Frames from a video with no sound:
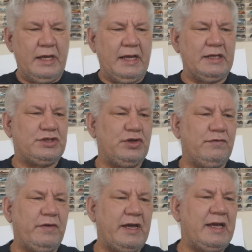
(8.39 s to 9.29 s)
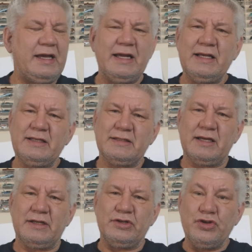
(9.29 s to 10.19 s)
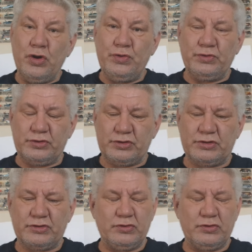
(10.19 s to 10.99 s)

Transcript: SUVs and utes